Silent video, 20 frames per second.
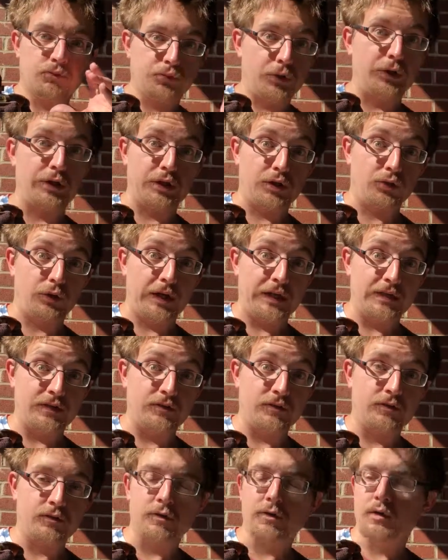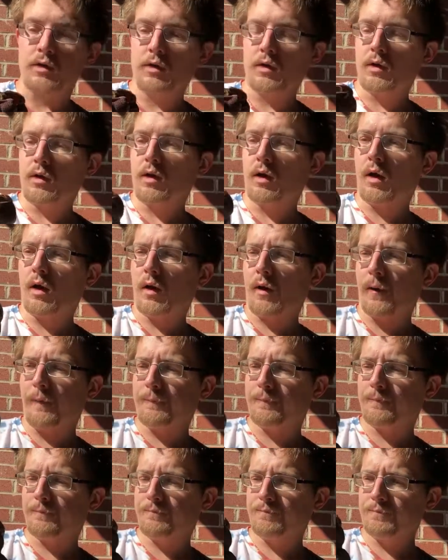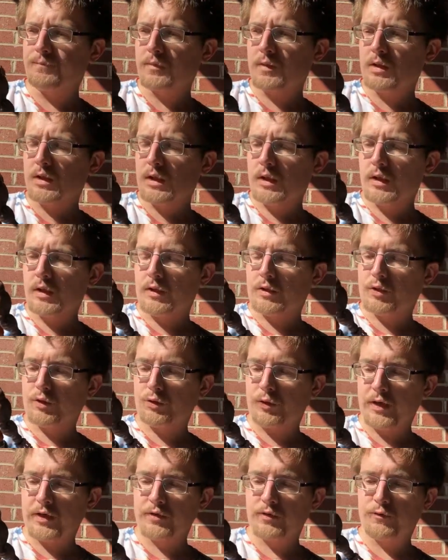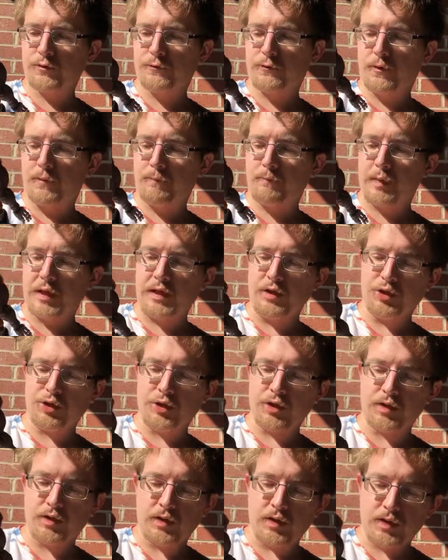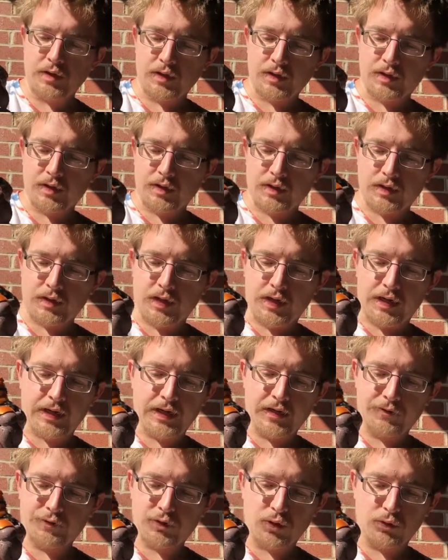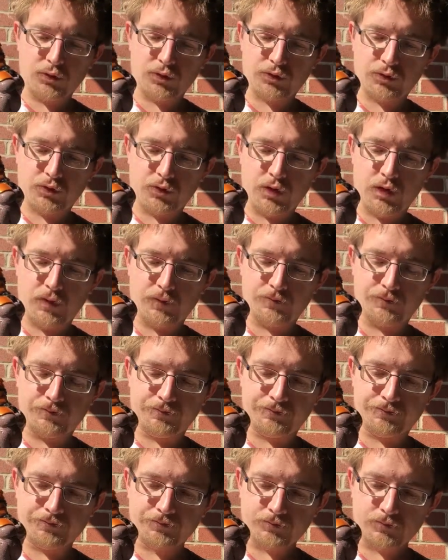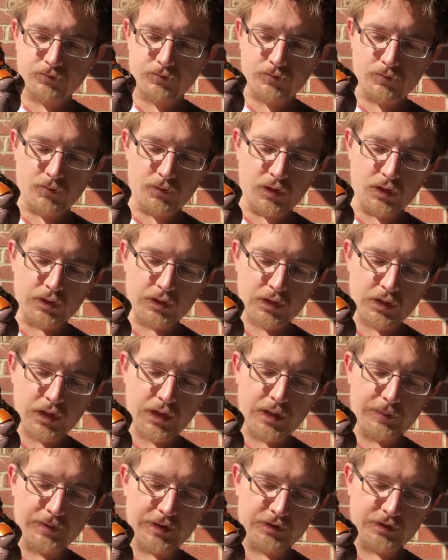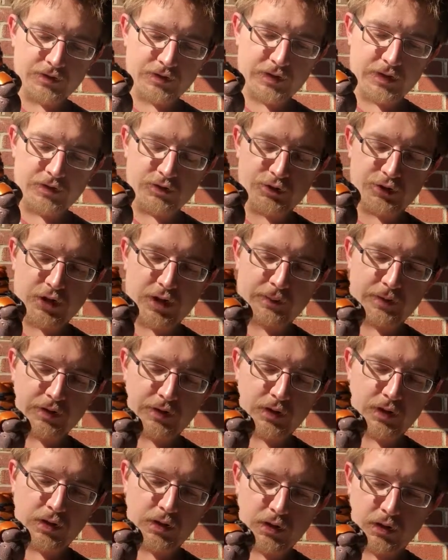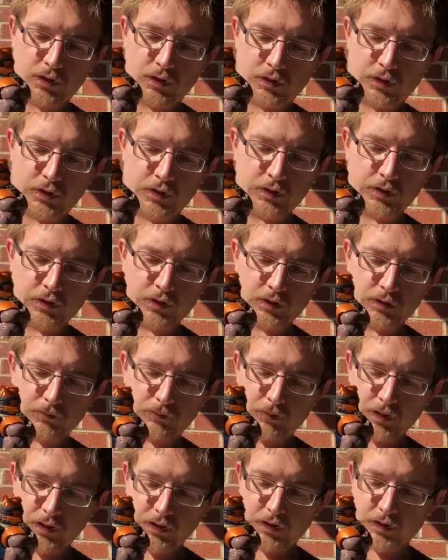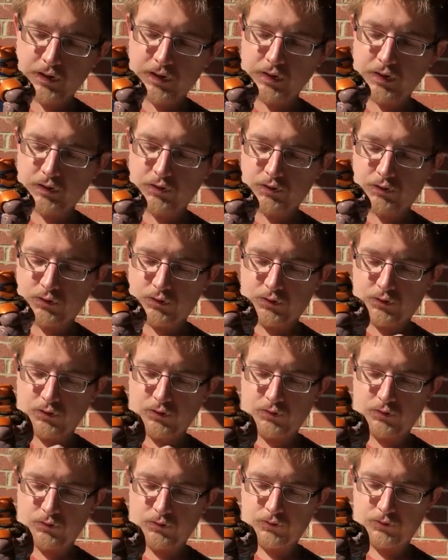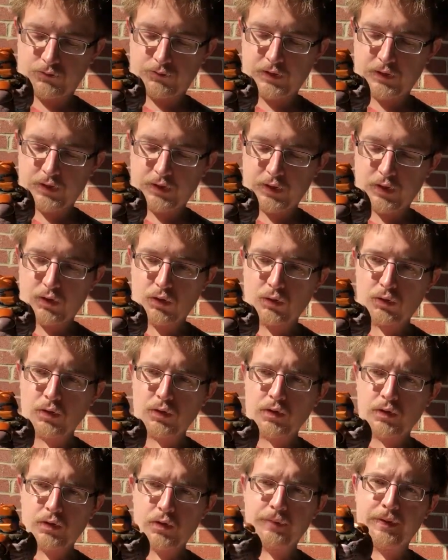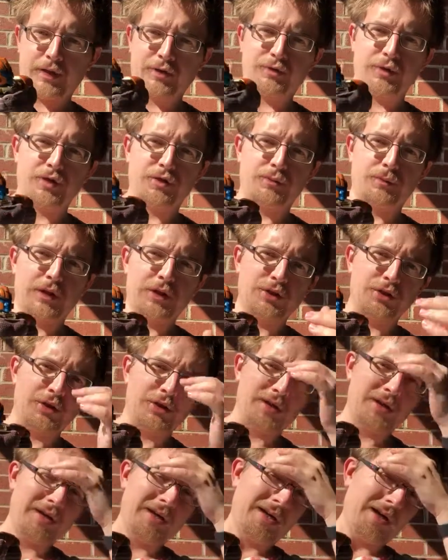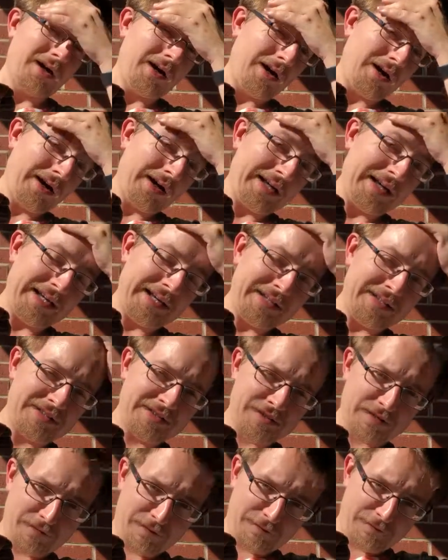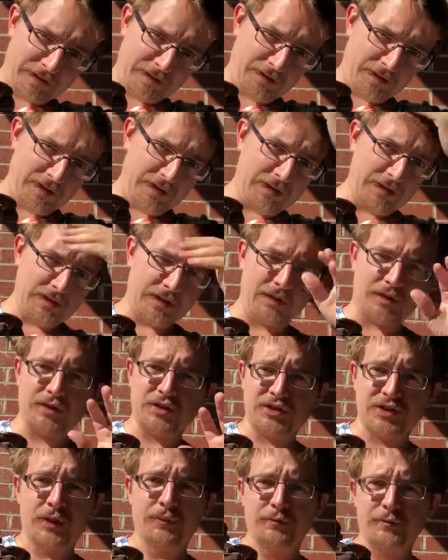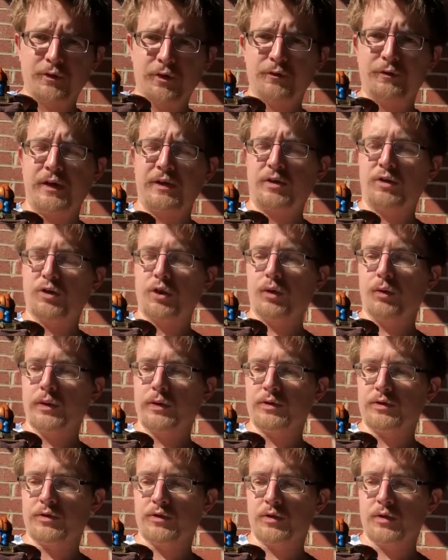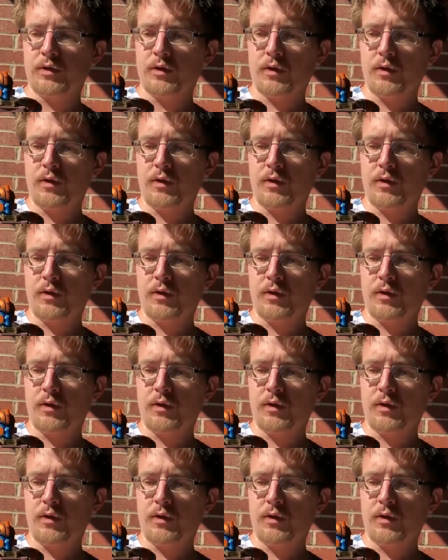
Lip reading: really great. The transformation, I have to go with a comment that Jobby the Hong made in his video about the transformation. Is fiddly, there is some fiddle factor to it,